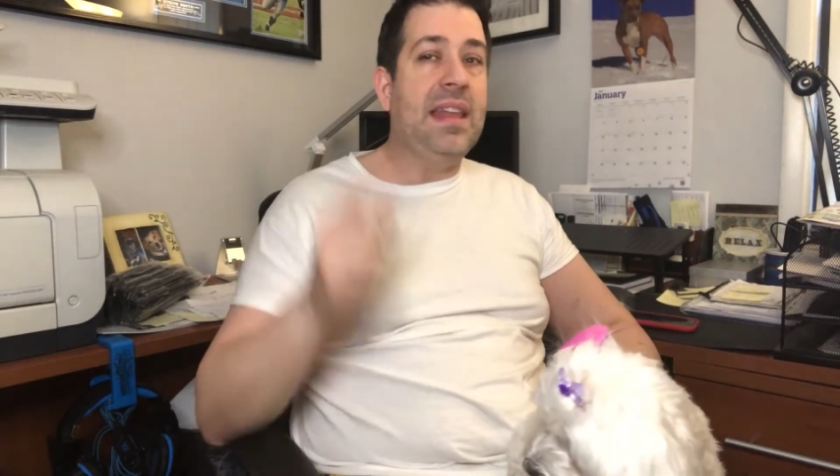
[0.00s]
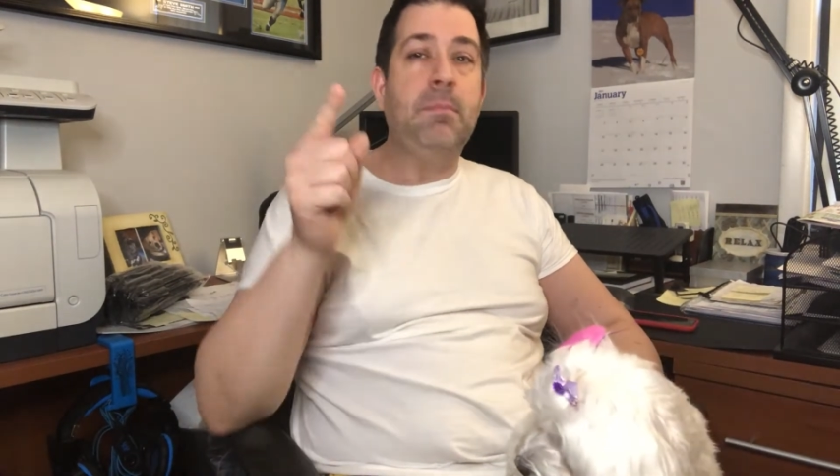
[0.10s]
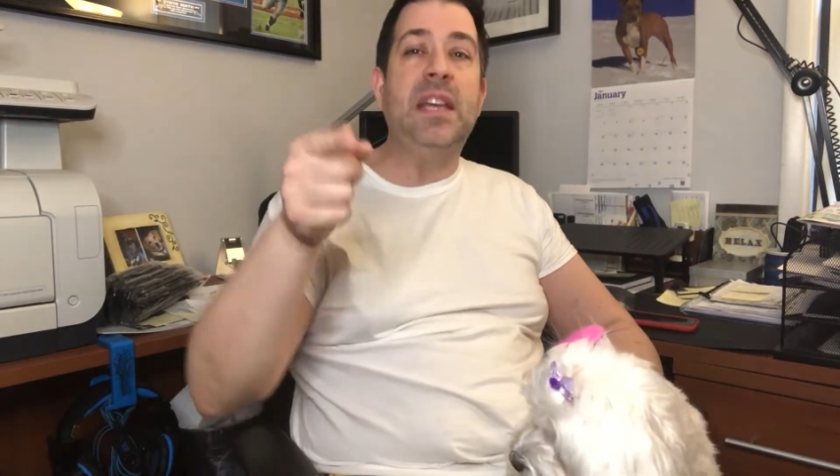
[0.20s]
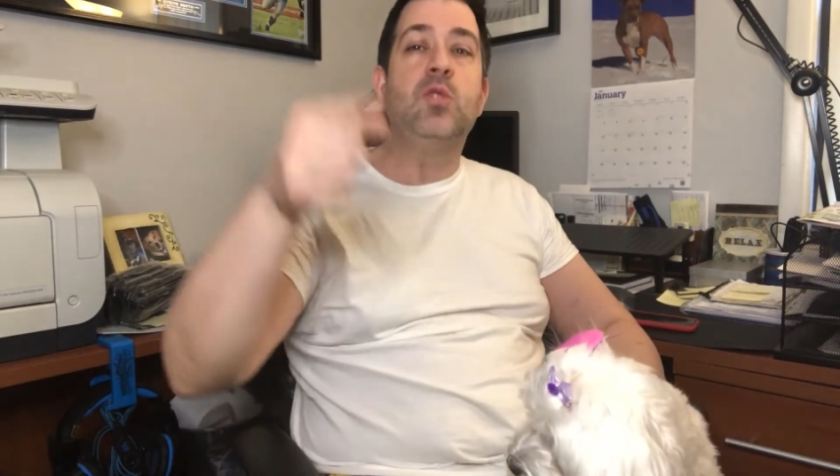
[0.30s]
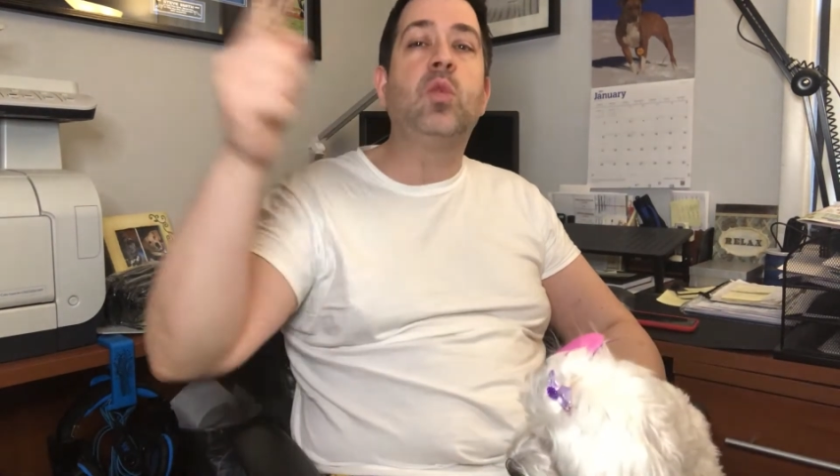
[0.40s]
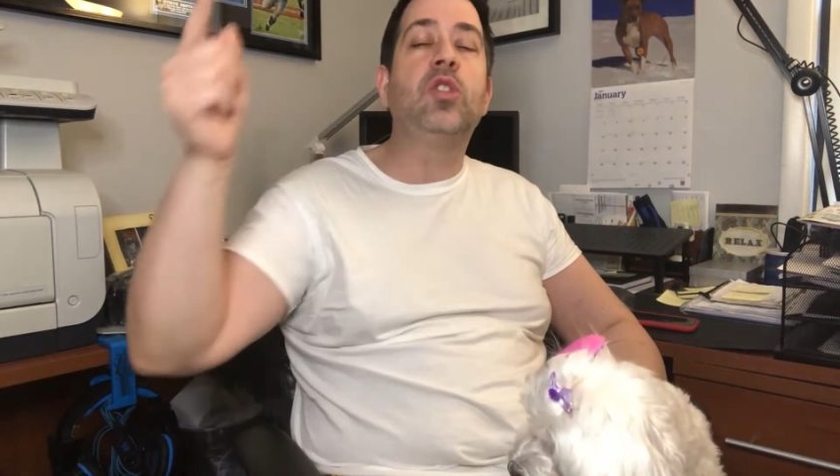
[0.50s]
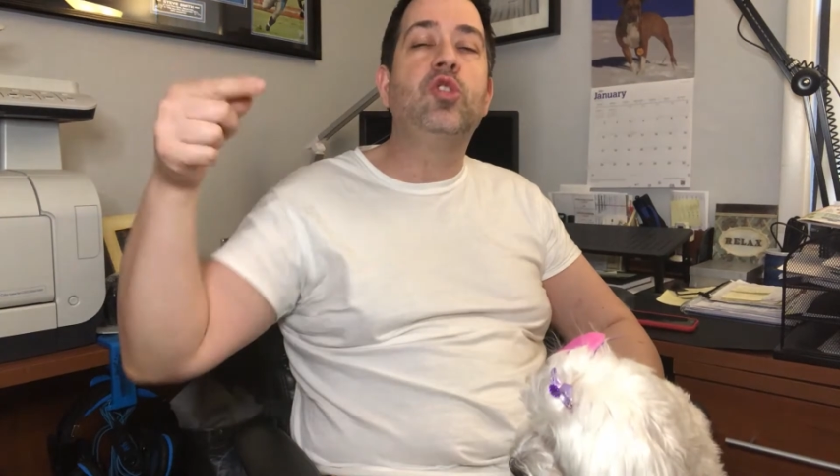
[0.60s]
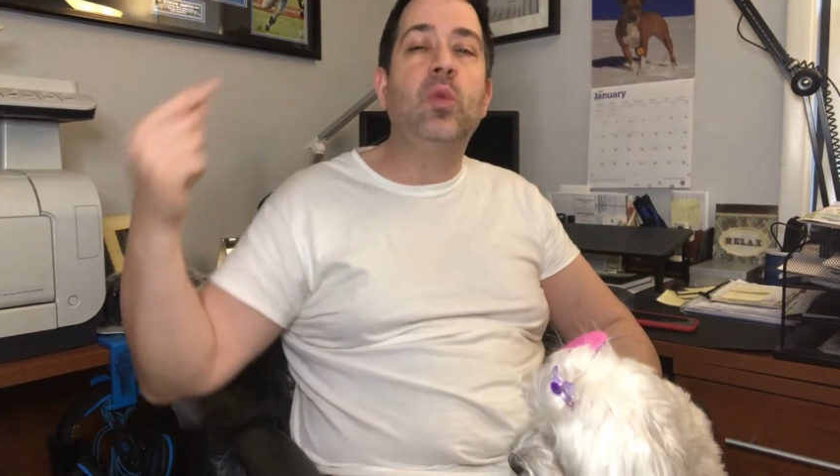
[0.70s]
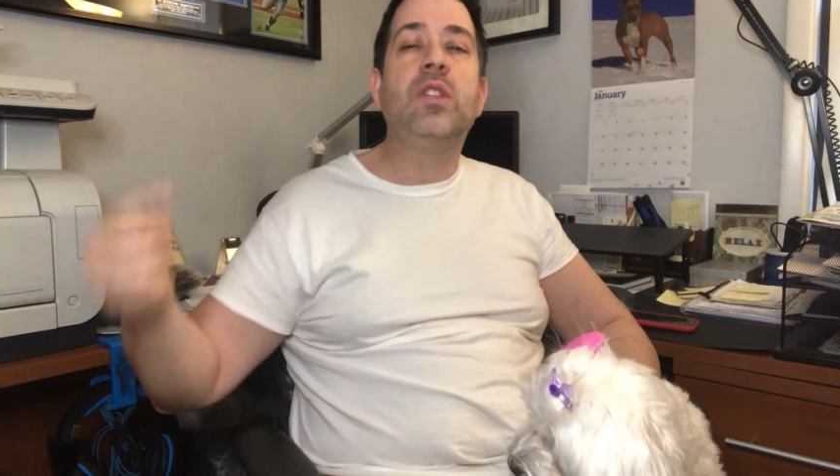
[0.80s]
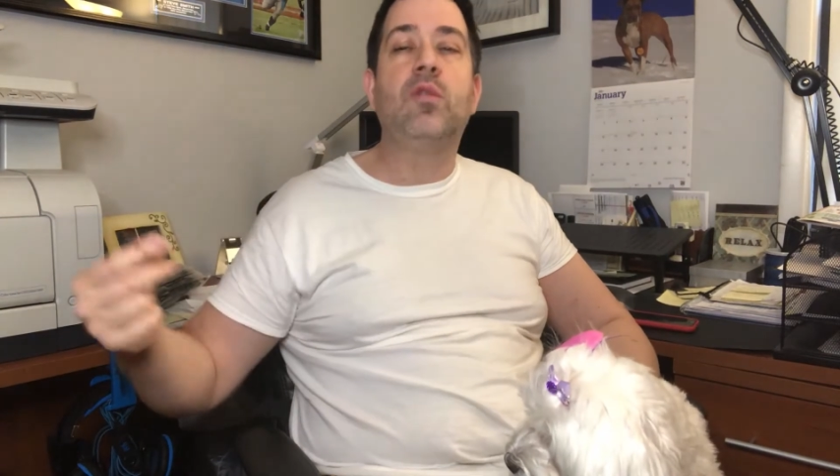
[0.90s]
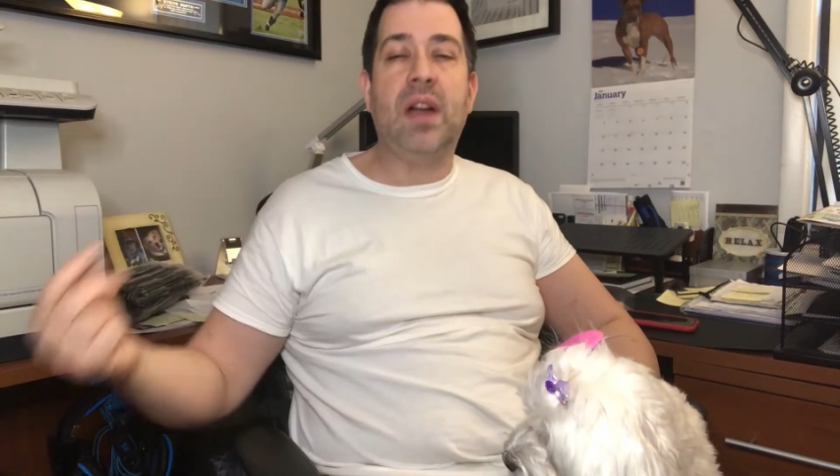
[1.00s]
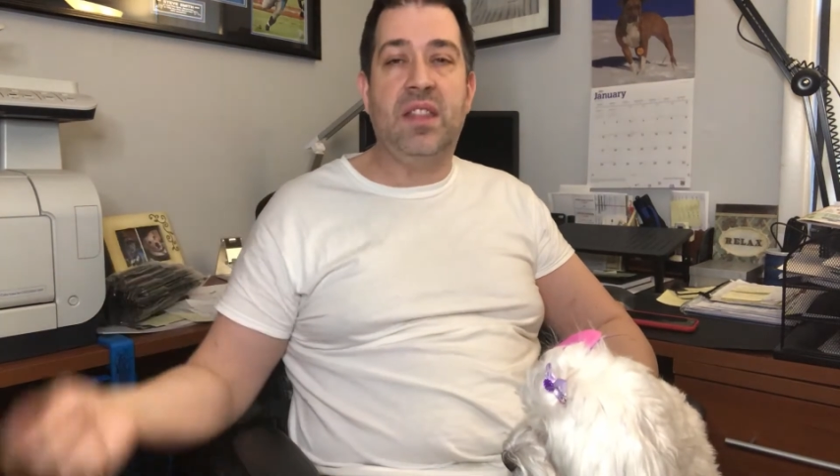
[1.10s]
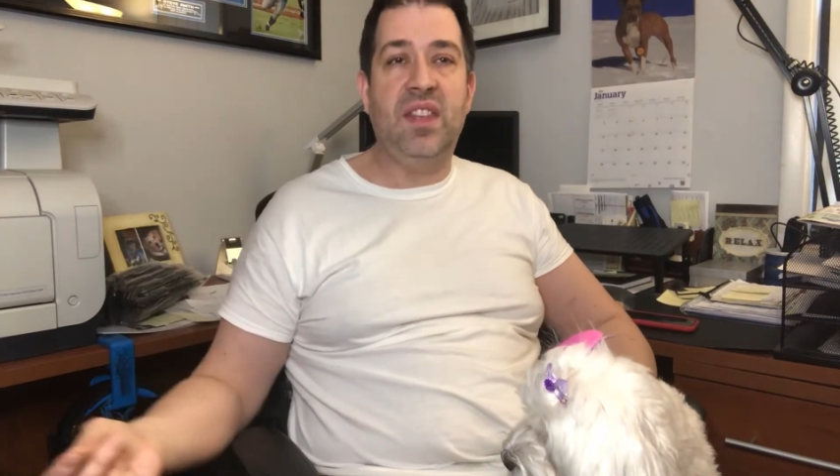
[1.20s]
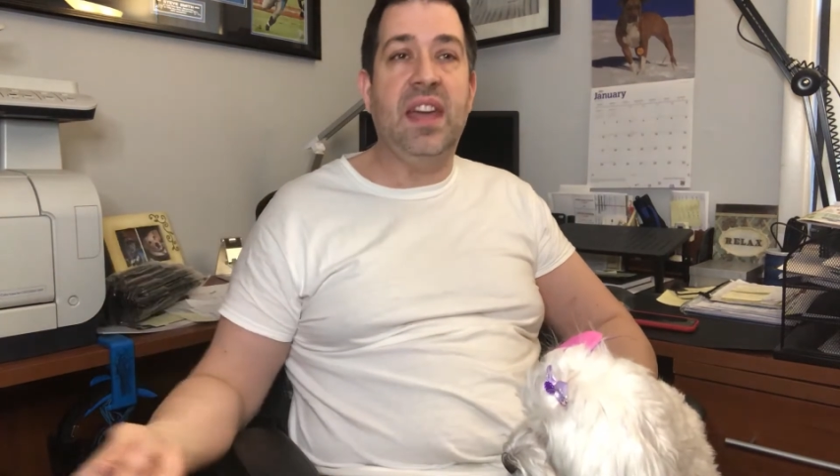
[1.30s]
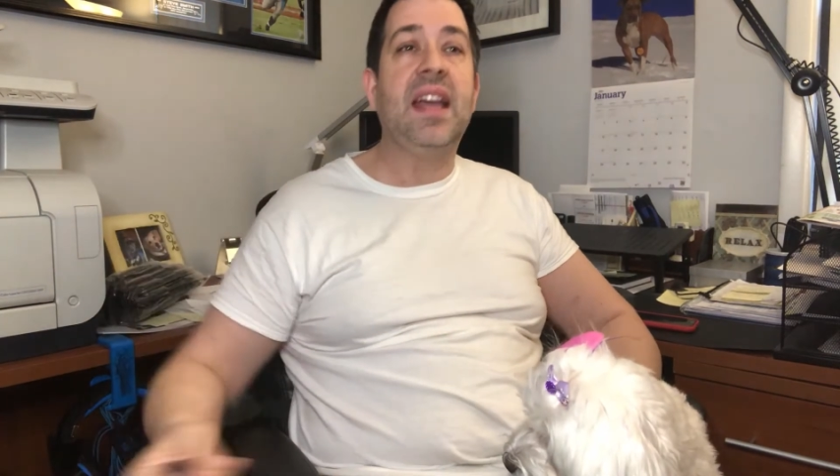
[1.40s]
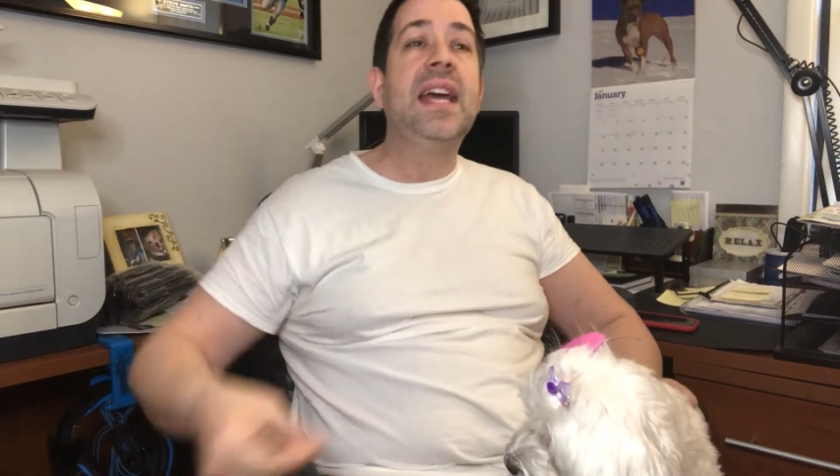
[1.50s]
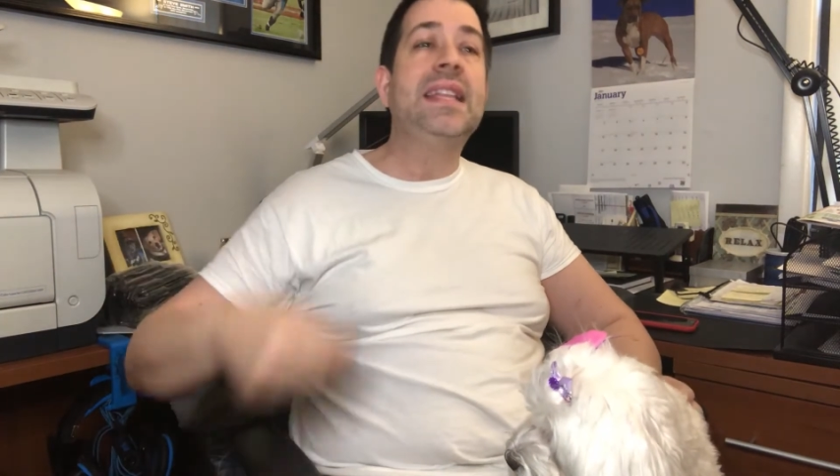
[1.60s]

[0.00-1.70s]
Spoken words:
That means we're doing the right thing.